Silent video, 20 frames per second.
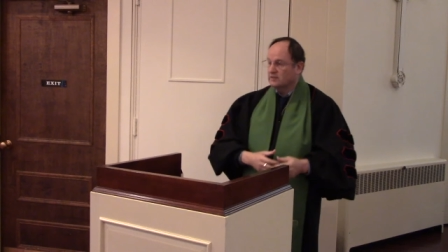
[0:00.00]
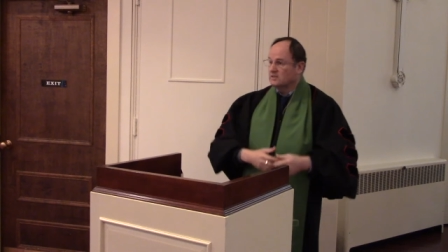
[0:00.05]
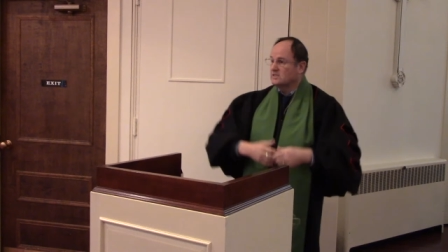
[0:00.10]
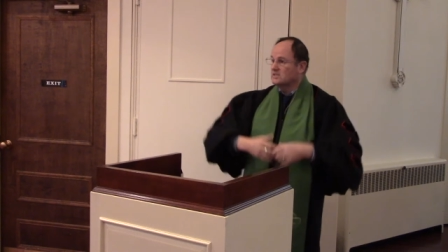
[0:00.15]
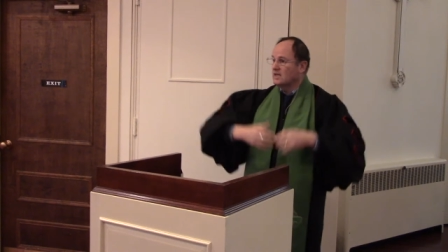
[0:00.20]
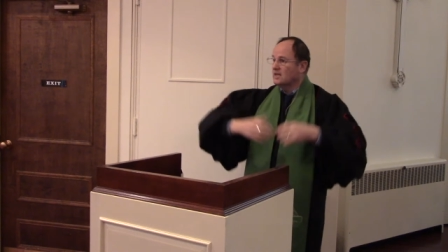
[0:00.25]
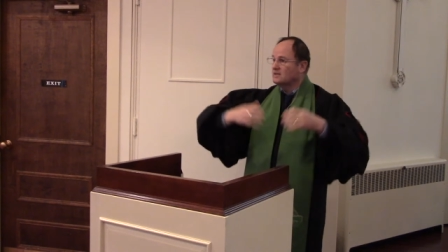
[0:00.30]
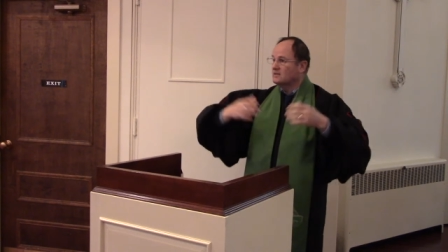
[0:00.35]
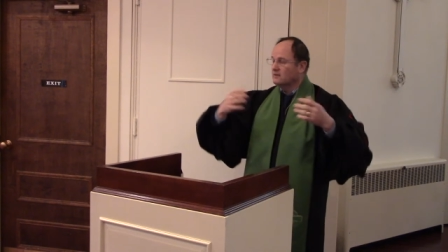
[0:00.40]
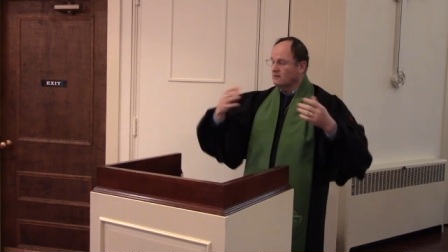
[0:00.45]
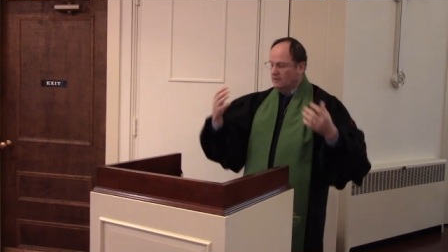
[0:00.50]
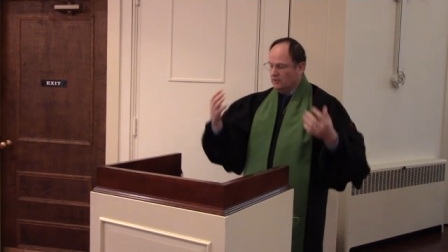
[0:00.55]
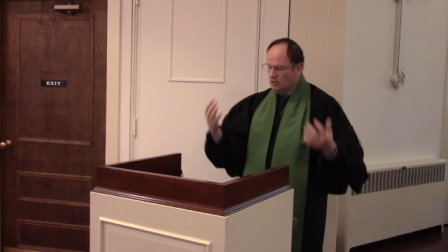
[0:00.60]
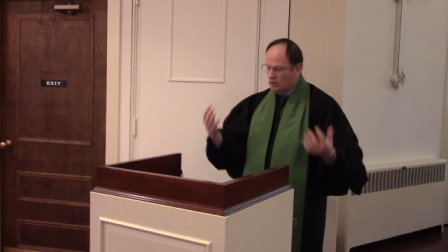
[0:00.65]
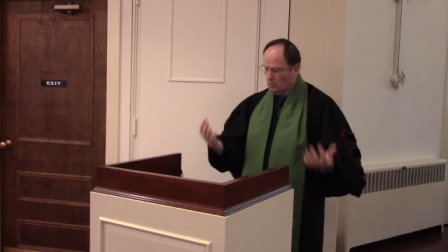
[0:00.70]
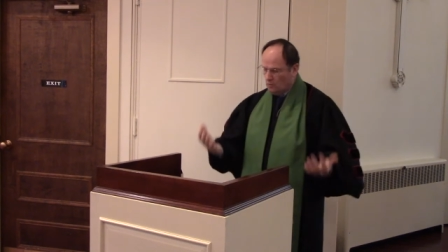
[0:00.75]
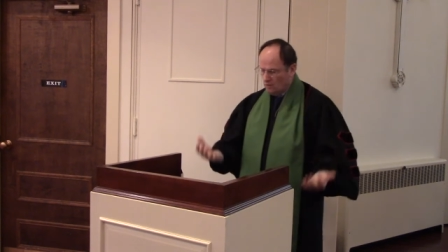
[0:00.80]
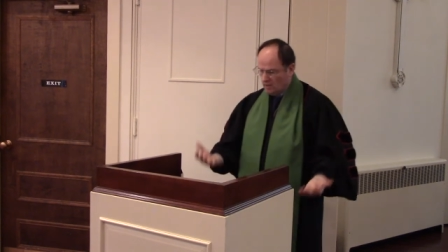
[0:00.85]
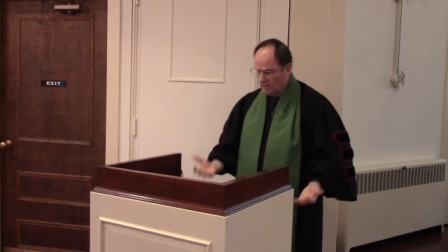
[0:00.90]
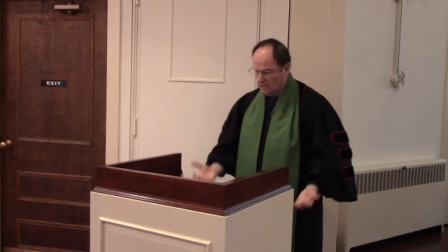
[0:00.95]
suddenly
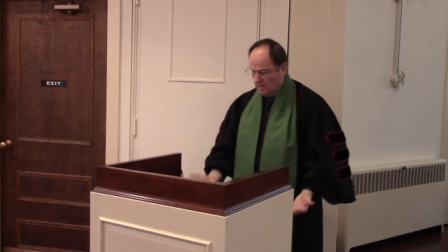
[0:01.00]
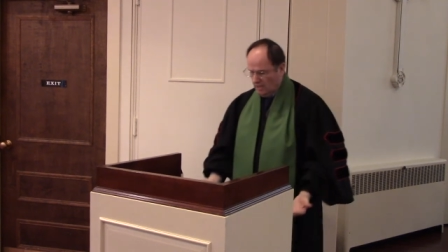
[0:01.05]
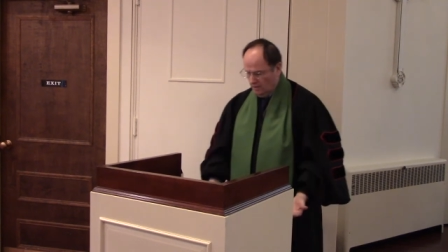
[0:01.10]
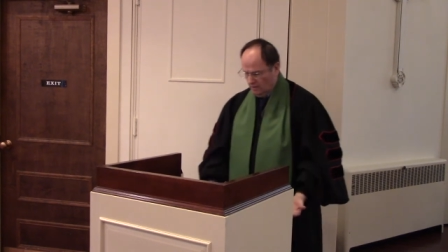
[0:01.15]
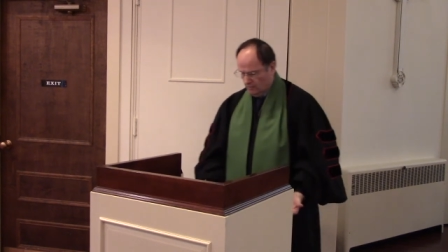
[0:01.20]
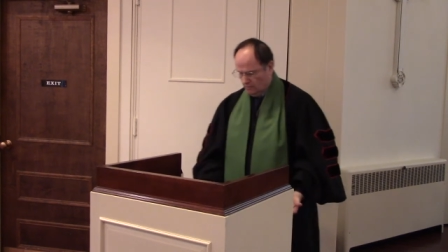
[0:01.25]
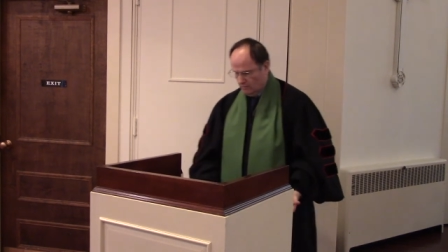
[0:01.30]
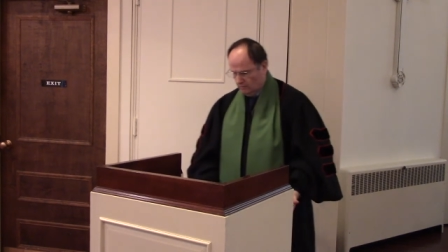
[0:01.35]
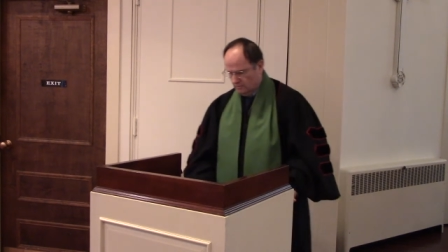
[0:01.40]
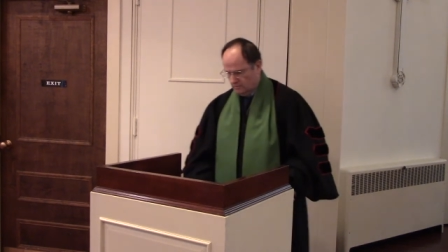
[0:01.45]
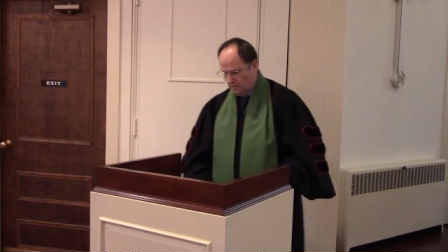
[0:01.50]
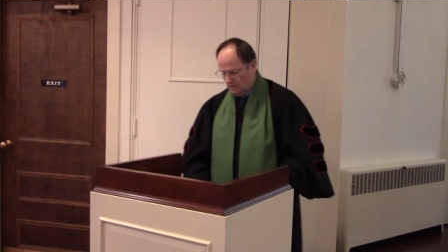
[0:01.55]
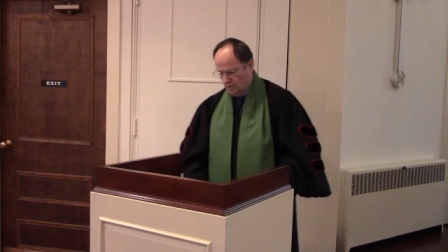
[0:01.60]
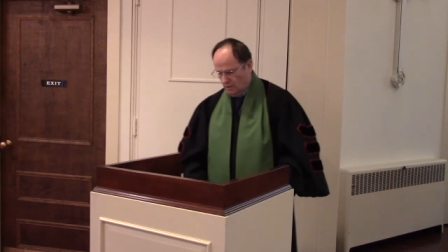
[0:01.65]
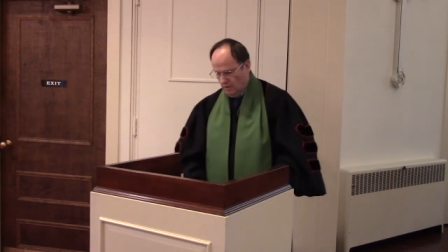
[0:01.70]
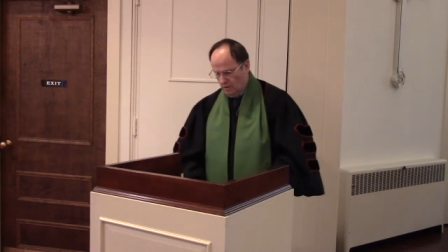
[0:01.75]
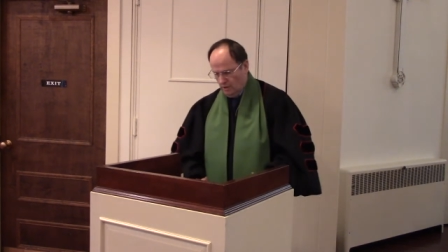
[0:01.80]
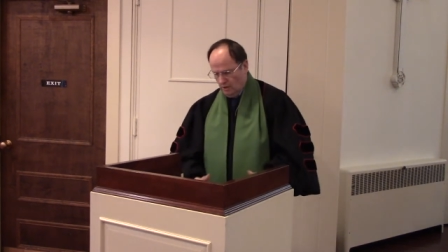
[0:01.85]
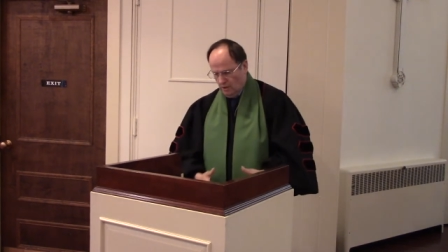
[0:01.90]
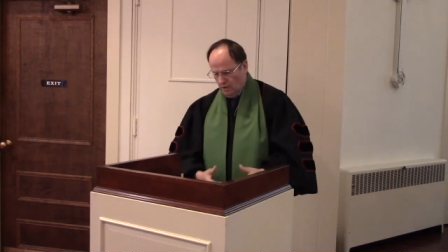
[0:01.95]
you were healed?
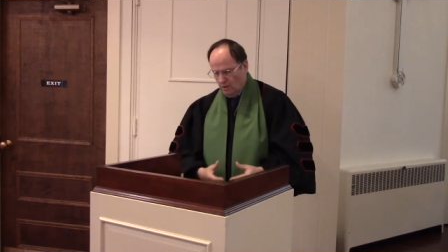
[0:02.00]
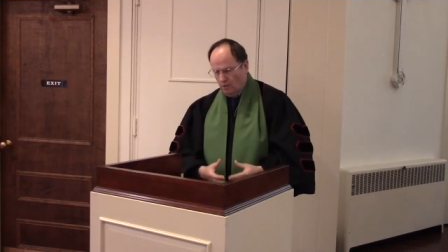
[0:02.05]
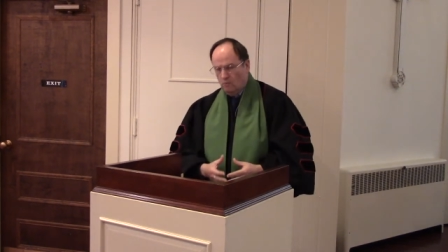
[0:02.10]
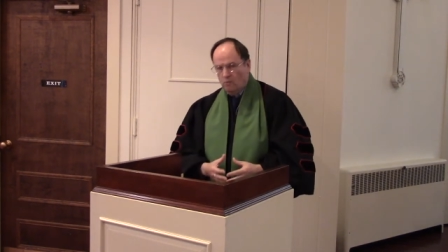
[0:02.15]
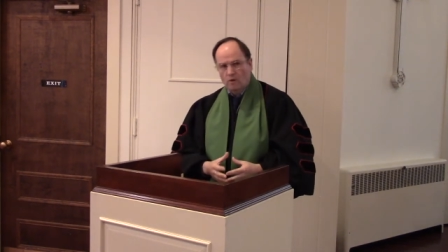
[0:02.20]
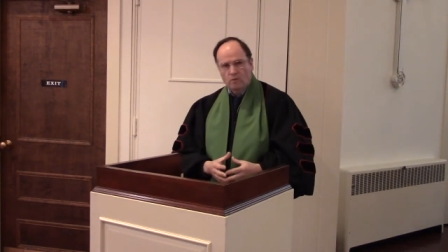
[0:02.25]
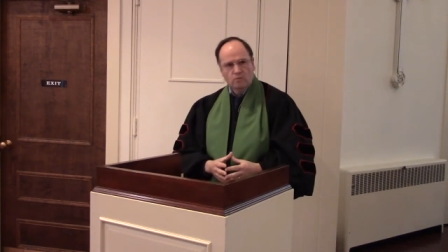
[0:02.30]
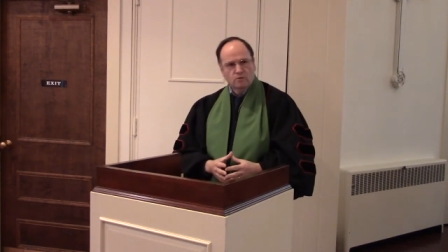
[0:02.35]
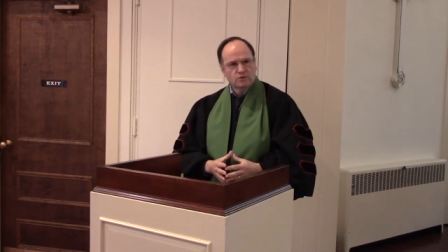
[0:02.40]
What